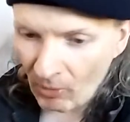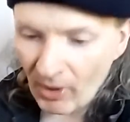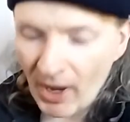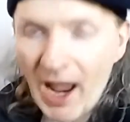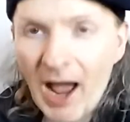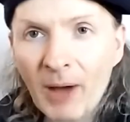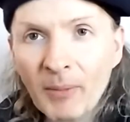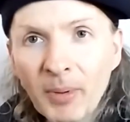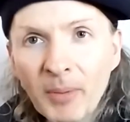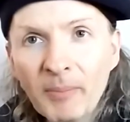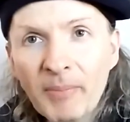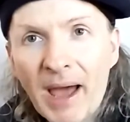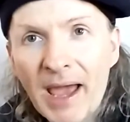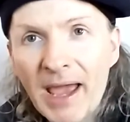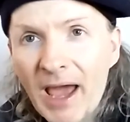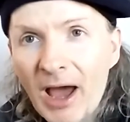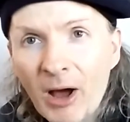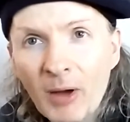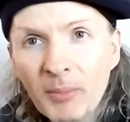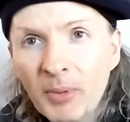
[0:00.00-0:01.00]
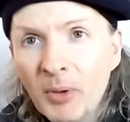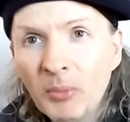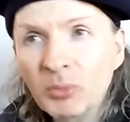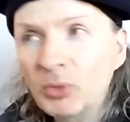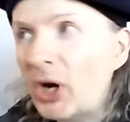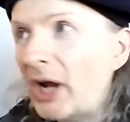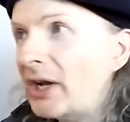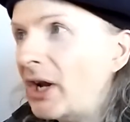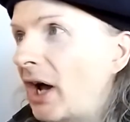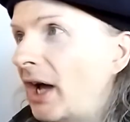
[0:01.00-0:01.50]
album by album
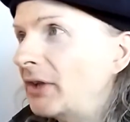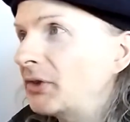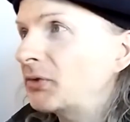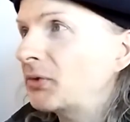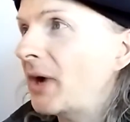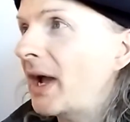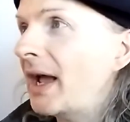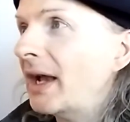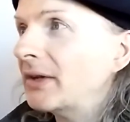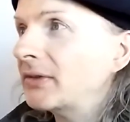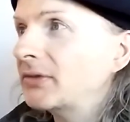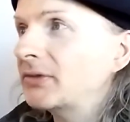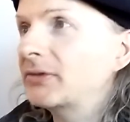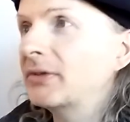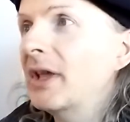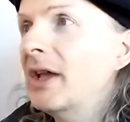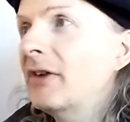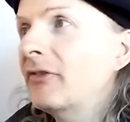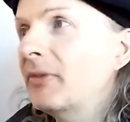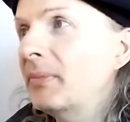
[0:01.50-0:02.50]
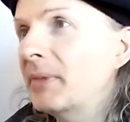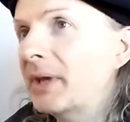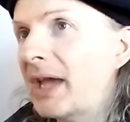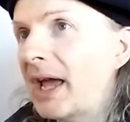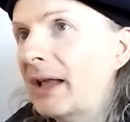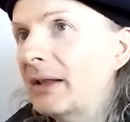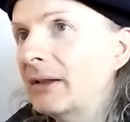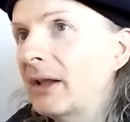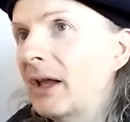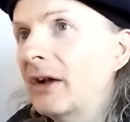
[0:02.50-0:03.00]
red hot tracks from the
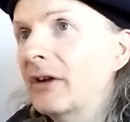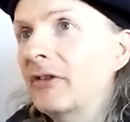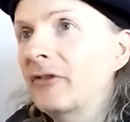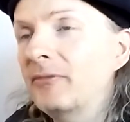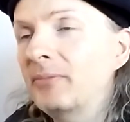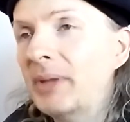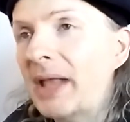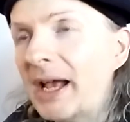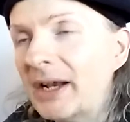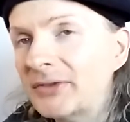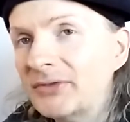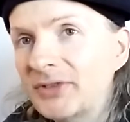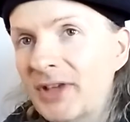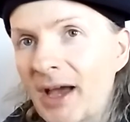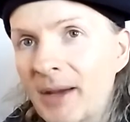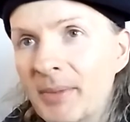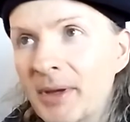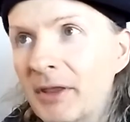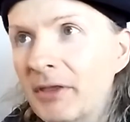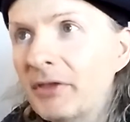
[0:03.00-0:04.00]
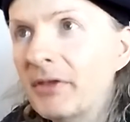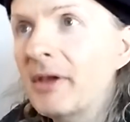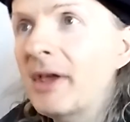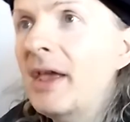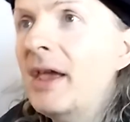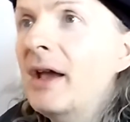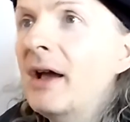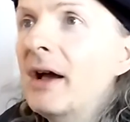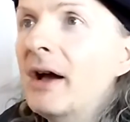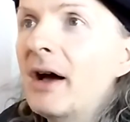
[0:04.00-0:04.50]
catalog of Black Sabbath,
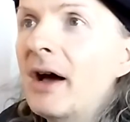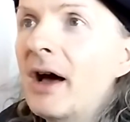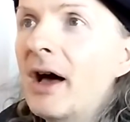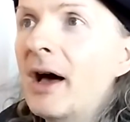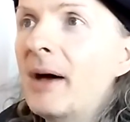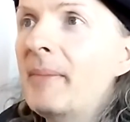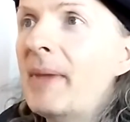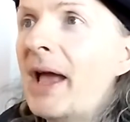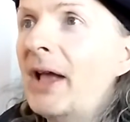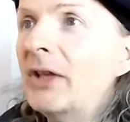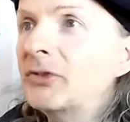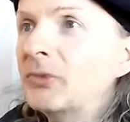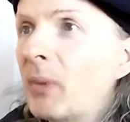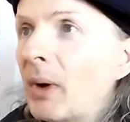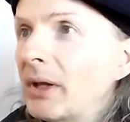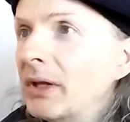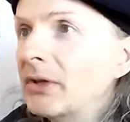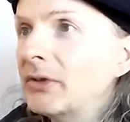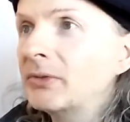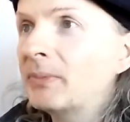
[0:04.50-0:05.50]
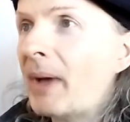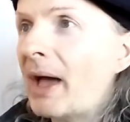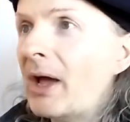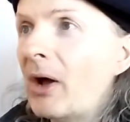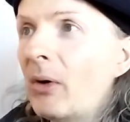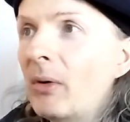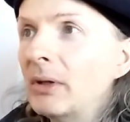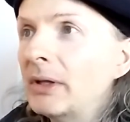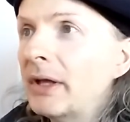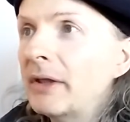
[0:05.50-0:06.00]
as well as by
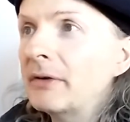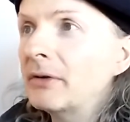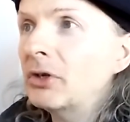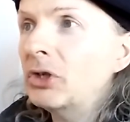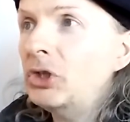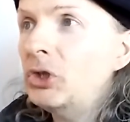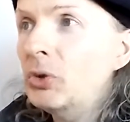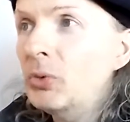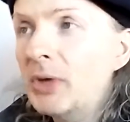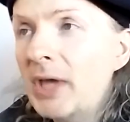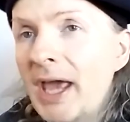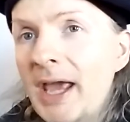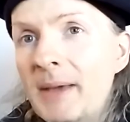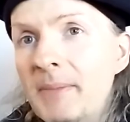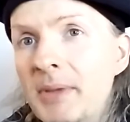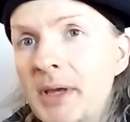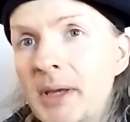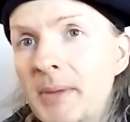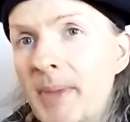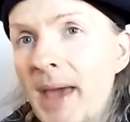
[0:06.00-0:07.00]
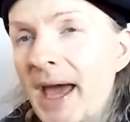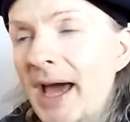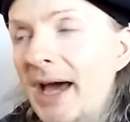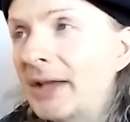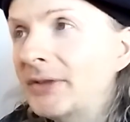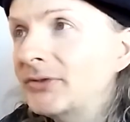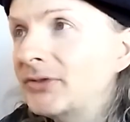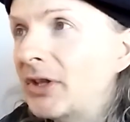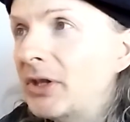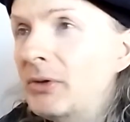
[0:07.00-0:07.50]
all other UK B
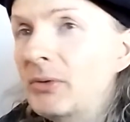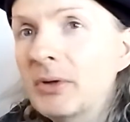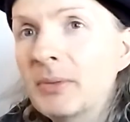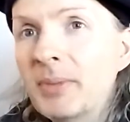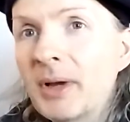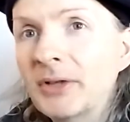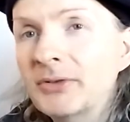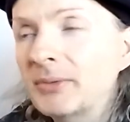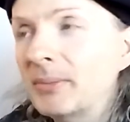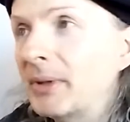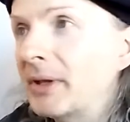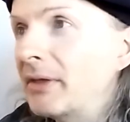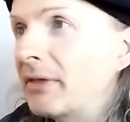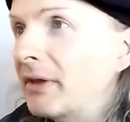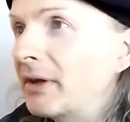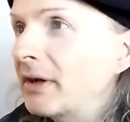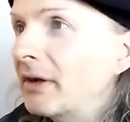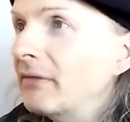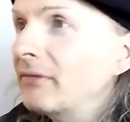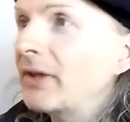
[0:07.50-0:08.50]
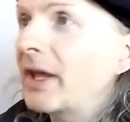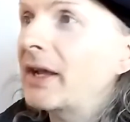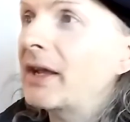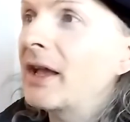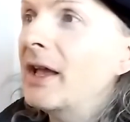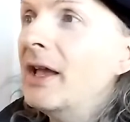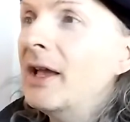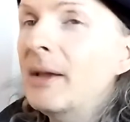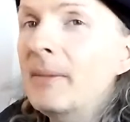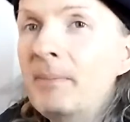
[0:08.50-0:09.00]
bands that you could possibly think of, like
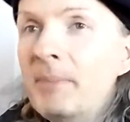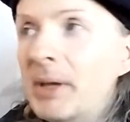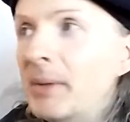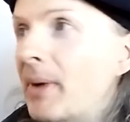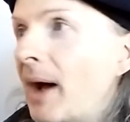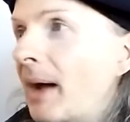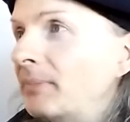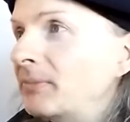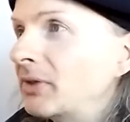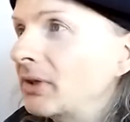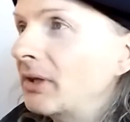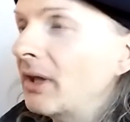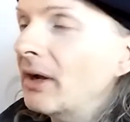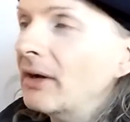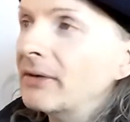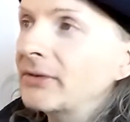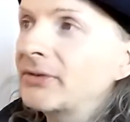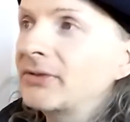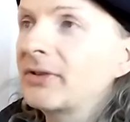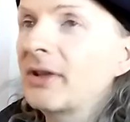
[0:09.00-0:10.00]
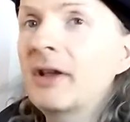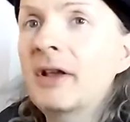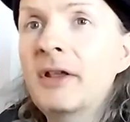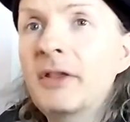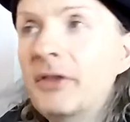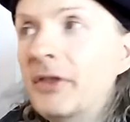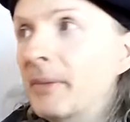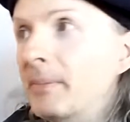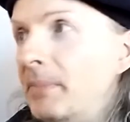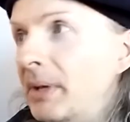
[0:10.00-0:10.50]
Bebop Deluxe,
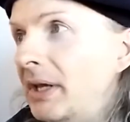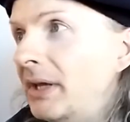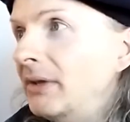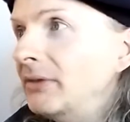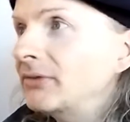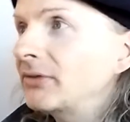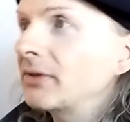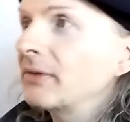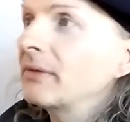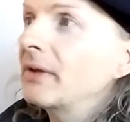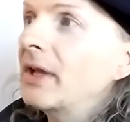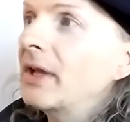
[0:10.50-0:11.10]
The Beat,